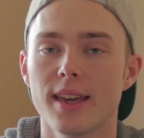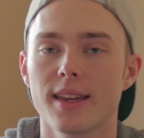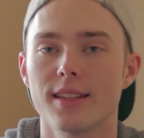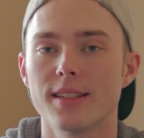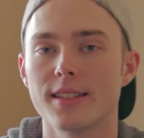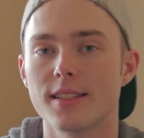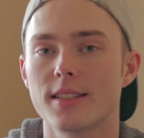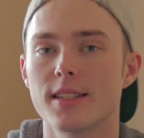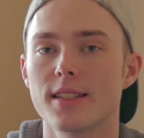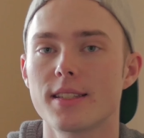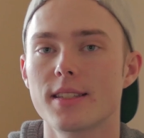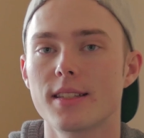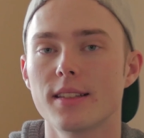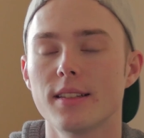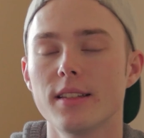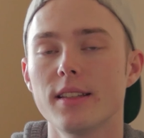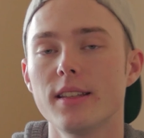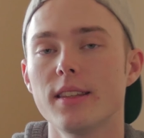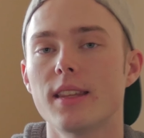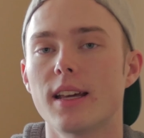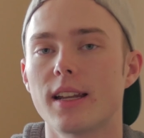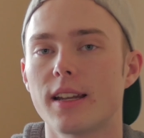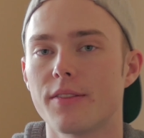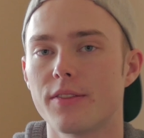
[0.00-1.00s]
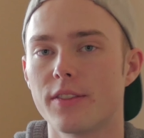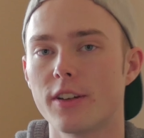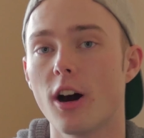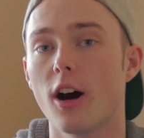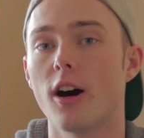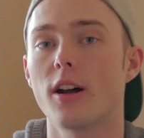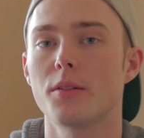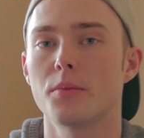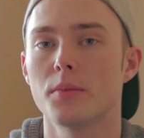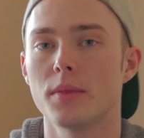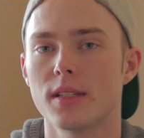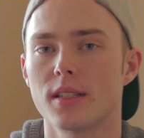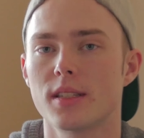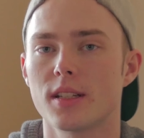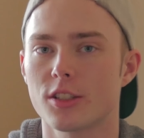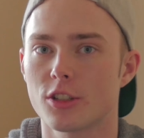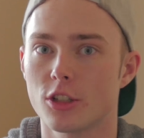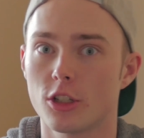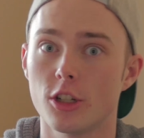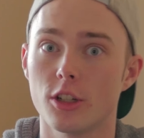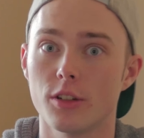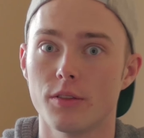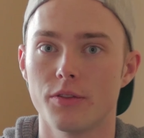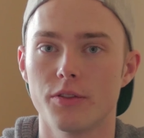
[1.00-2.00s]
consistently that have gotten me such
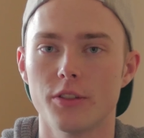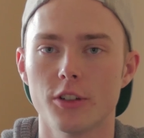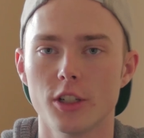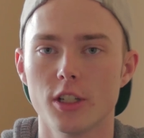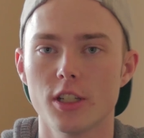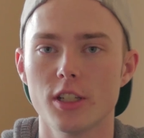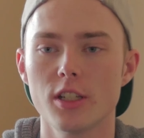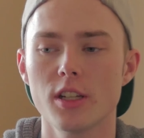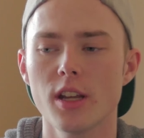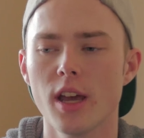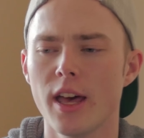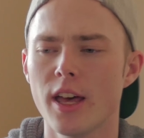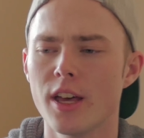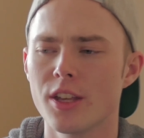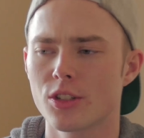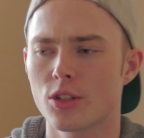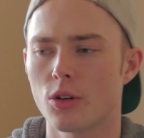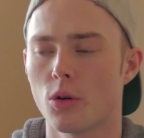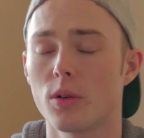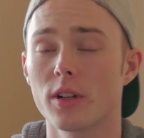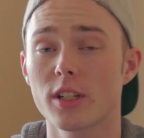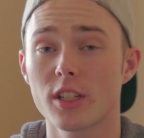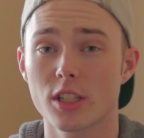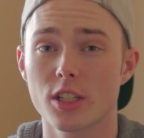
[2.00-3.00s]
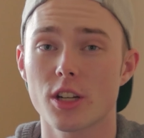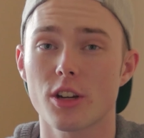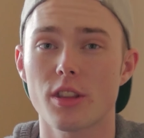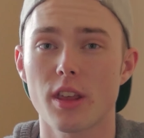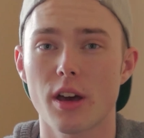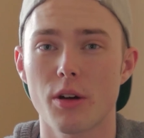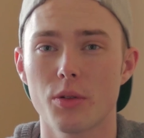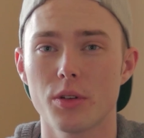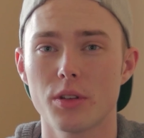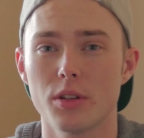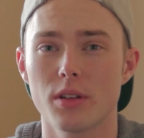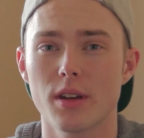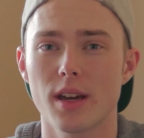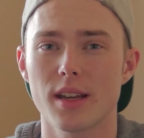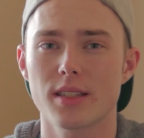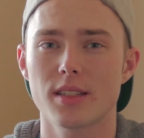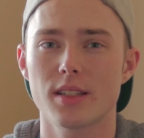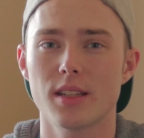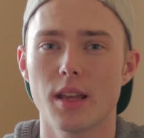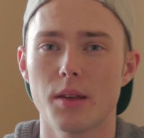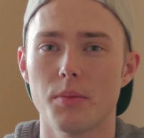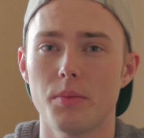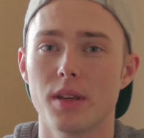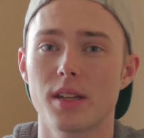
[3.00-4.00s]
good footage. So I wanted to share that with you guys
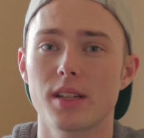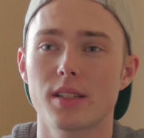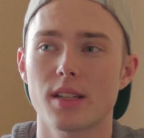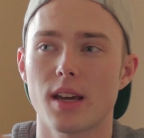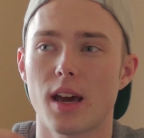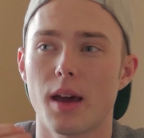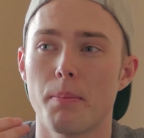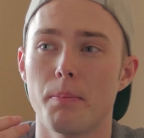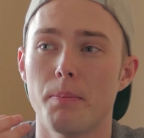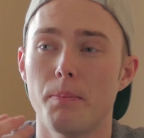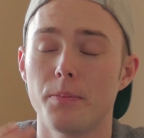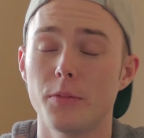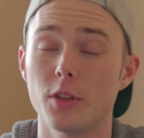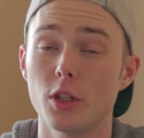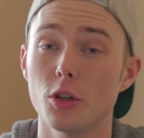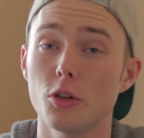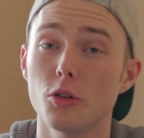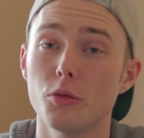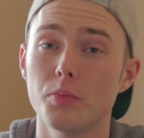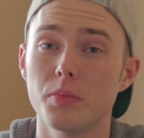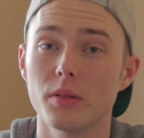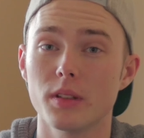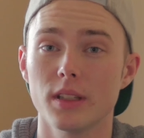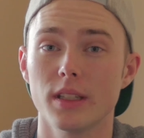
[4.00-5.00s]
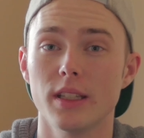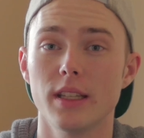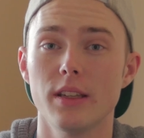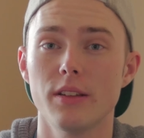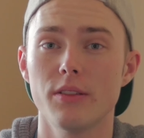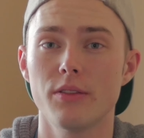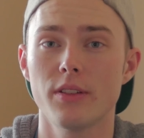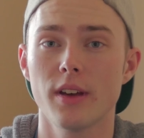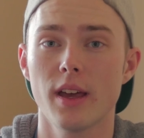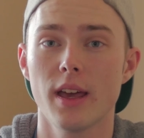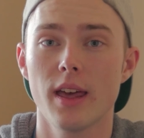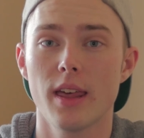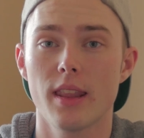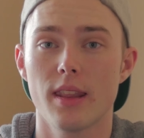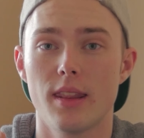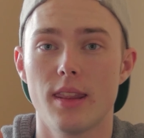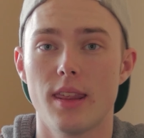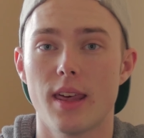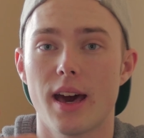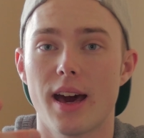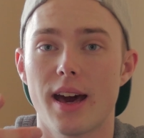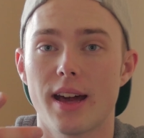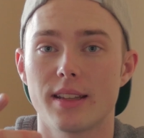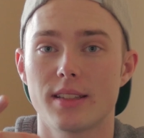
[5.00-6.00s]
today because I do believe
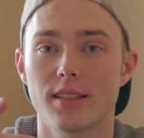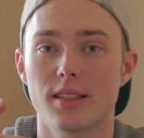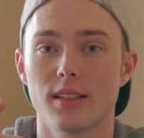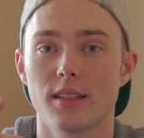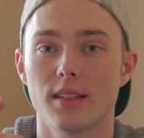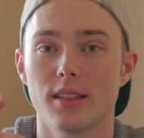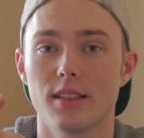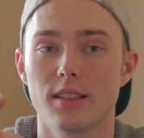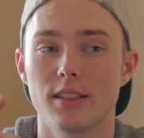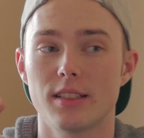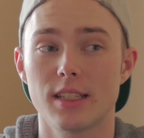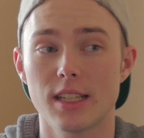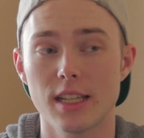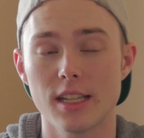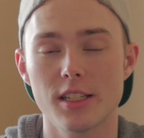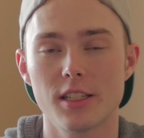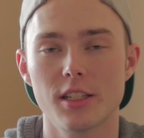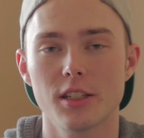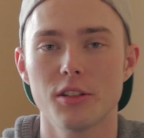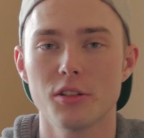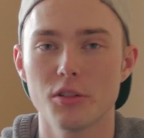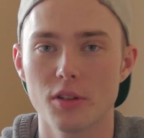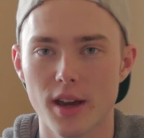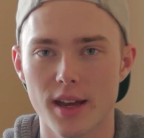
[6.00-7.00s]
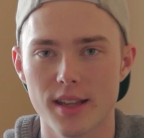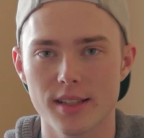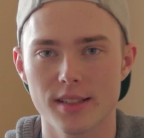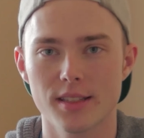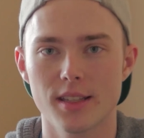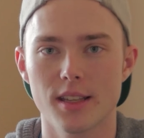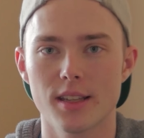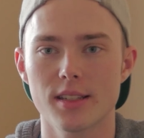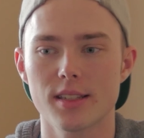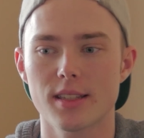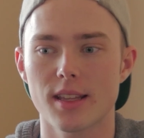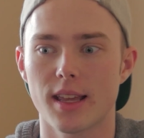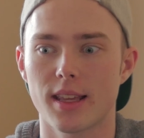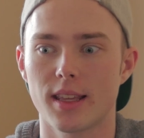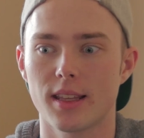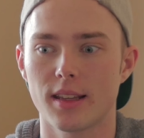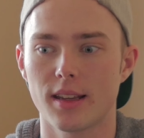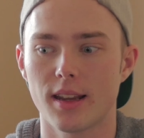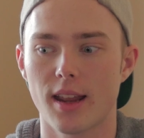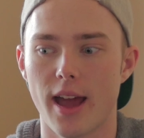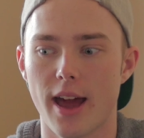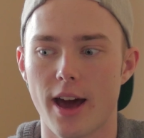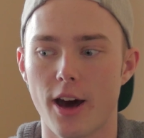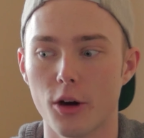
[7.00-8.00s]
that teaching you guys this
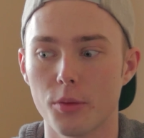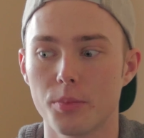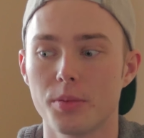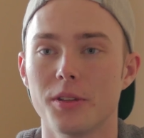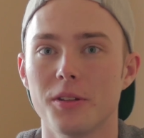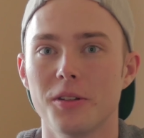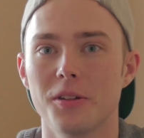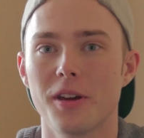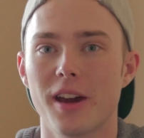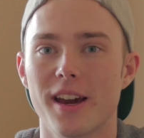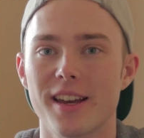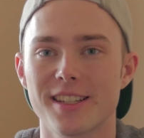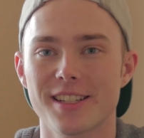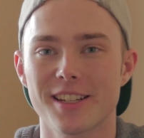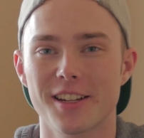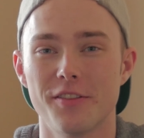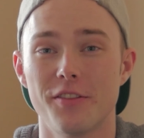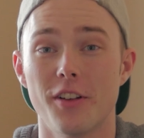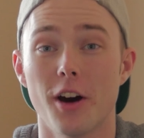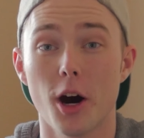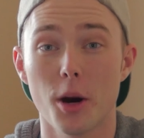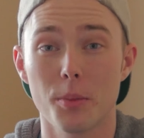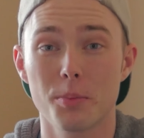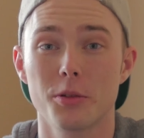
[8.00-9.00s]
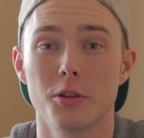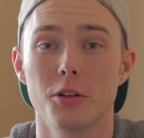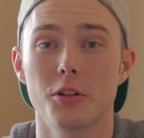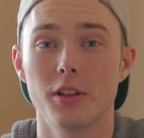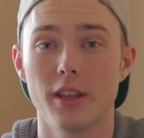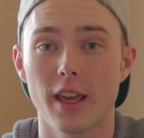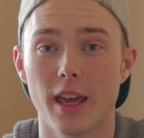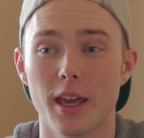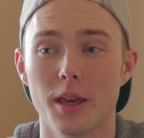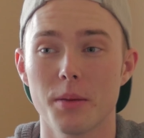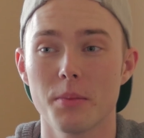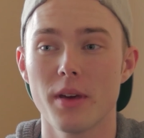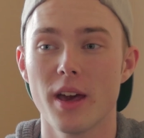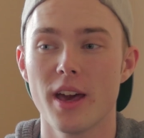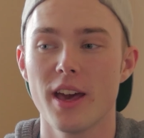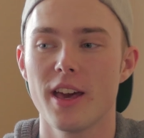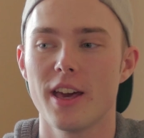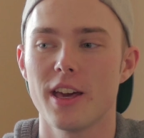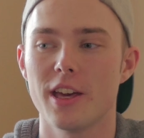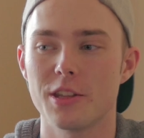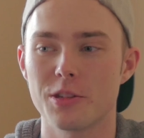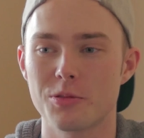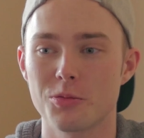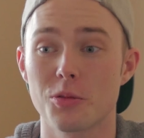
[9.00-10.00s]
and helping you guys kind of up your game
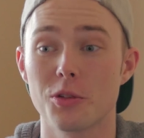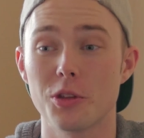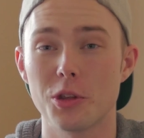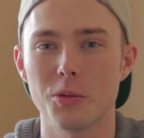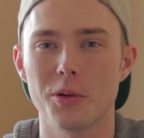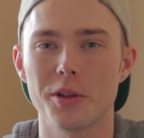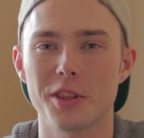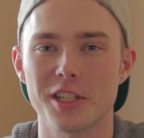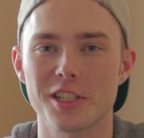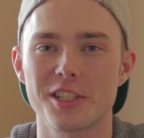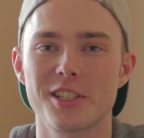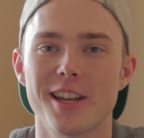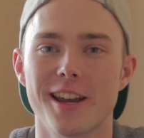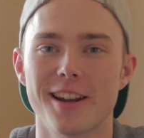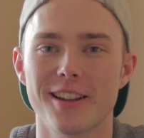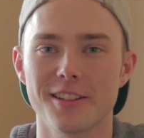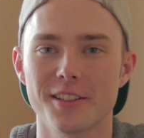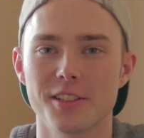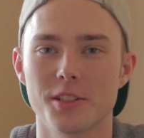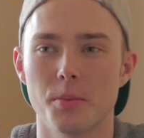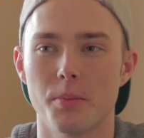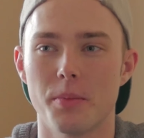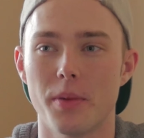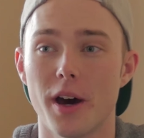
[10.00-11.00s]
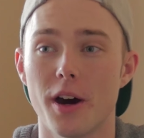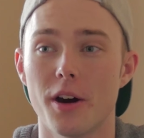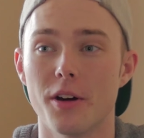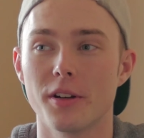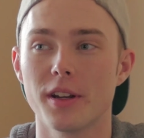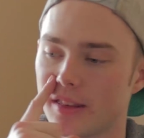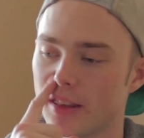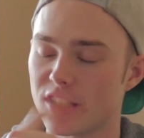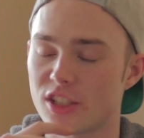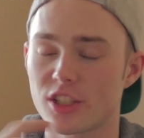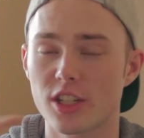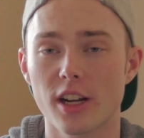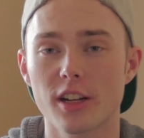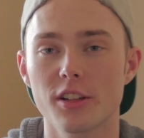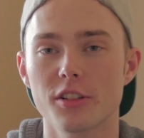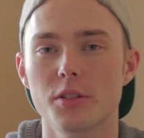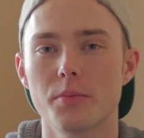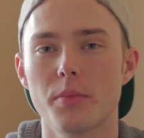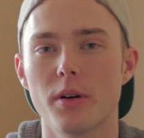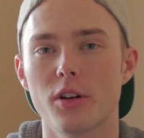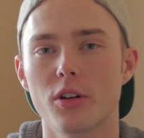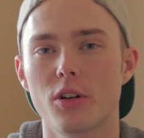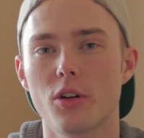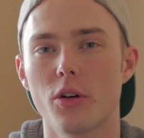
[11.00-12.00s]
is really what this channel is about. This channel is
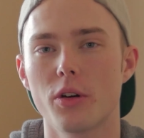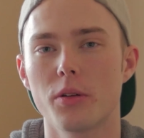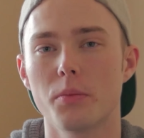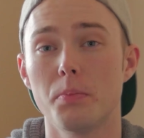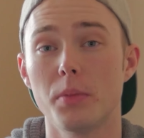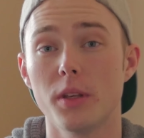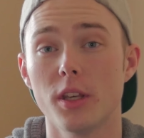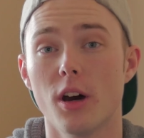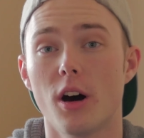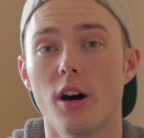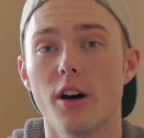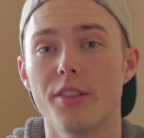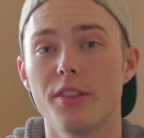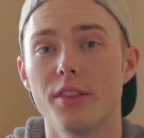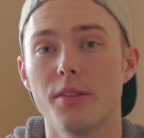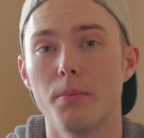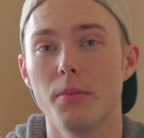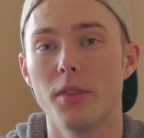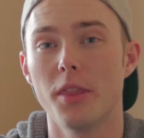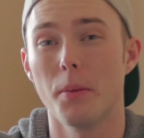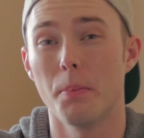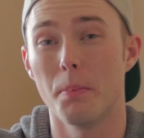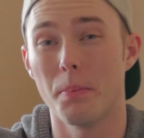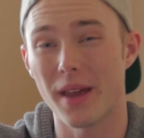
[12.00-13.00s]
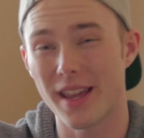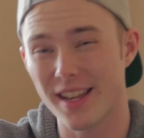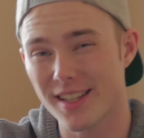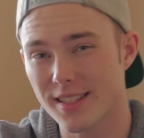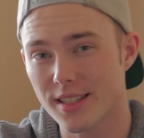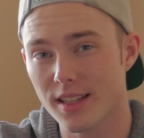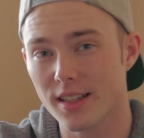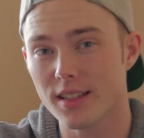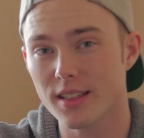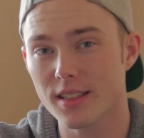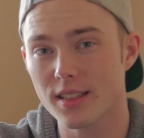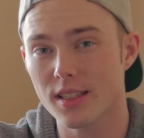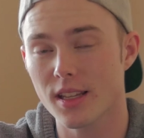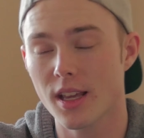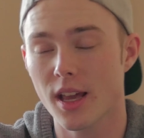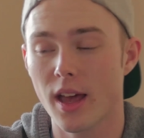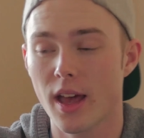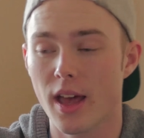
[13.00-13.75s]
about going beyond the basics